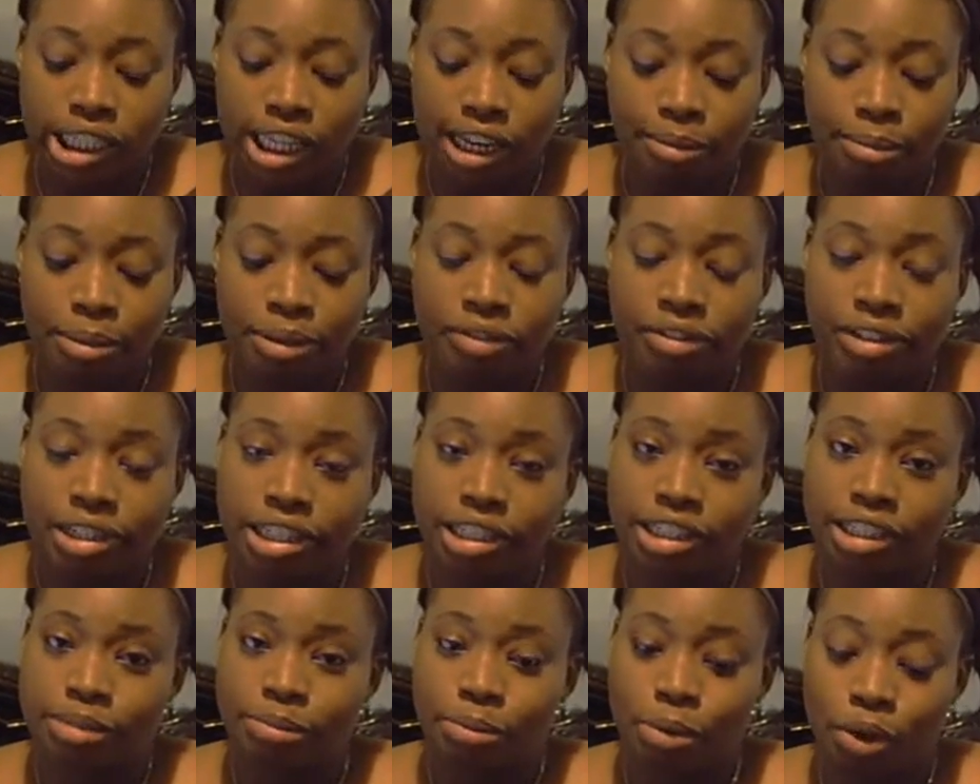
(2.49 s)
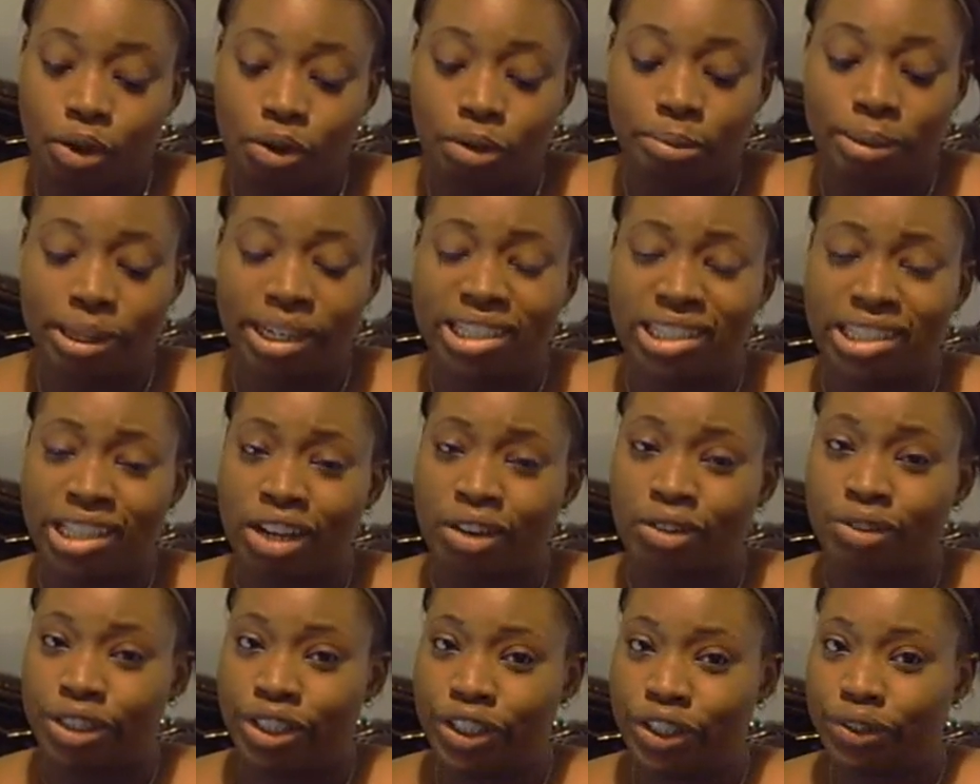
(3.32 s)
going to be really small because
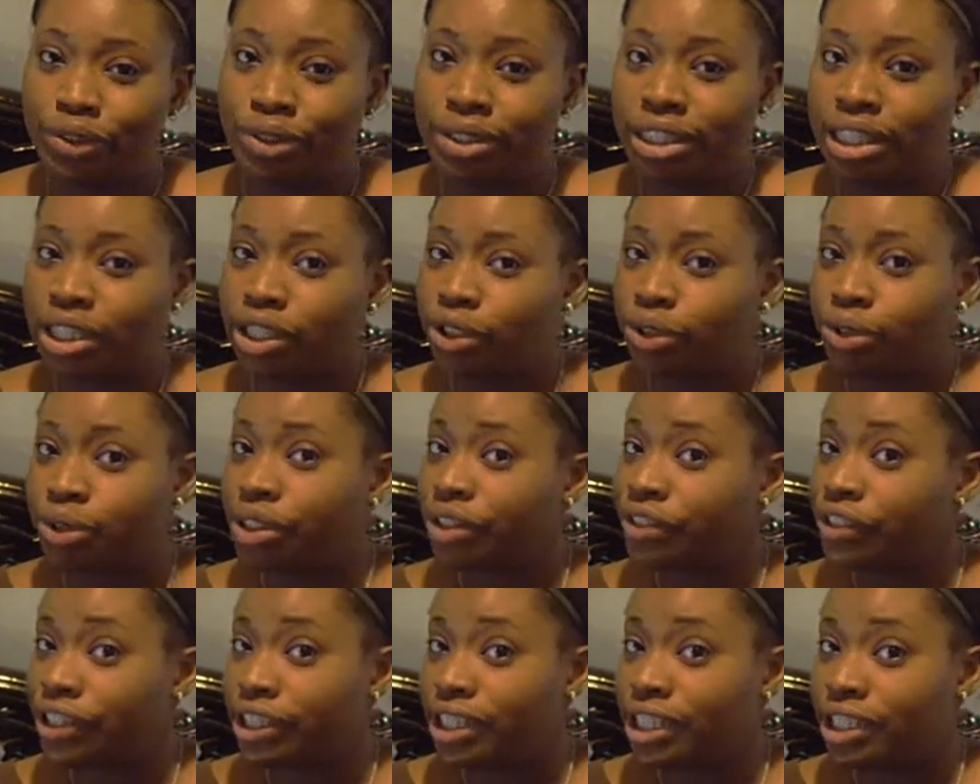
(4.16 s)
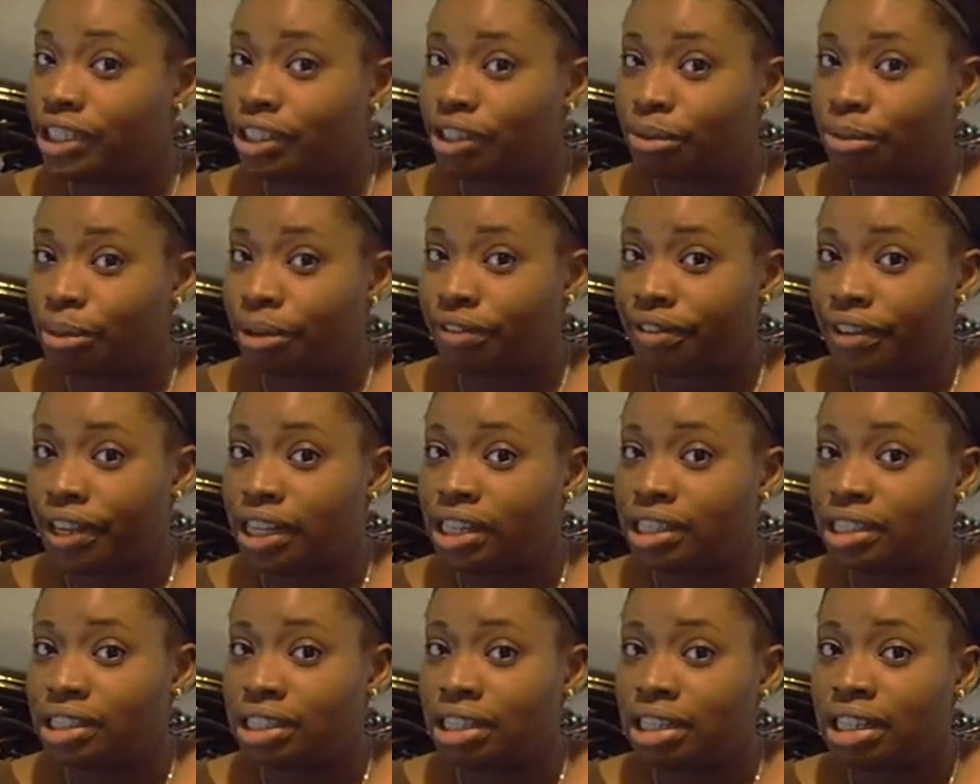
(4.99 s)
I only use like 2 or 3 things on my
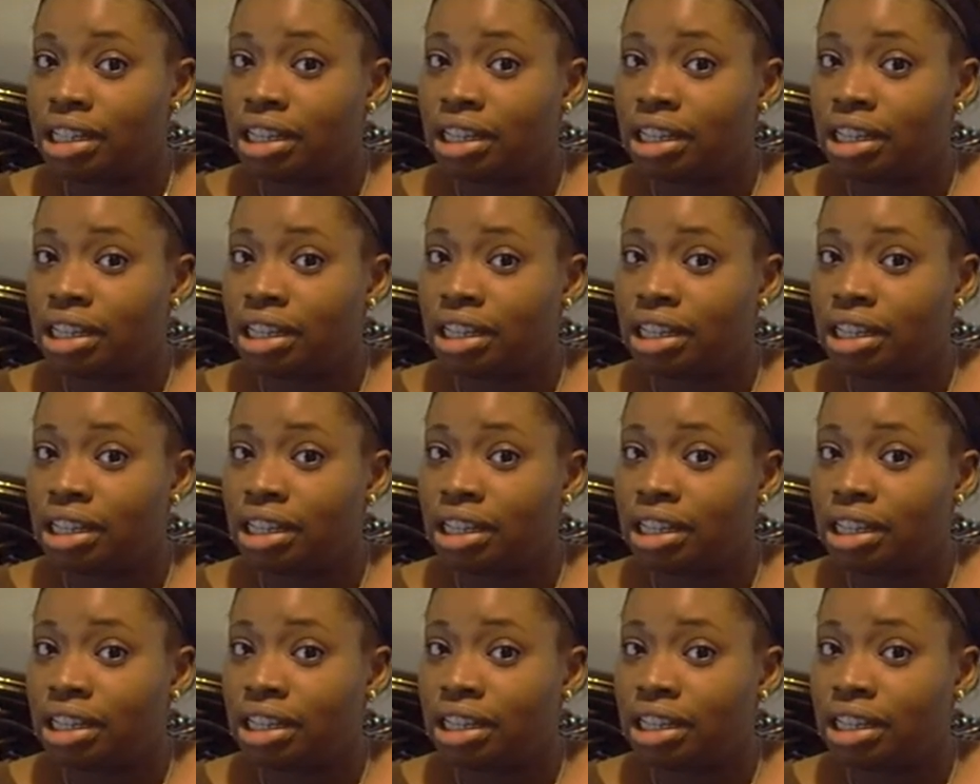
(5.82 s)
face.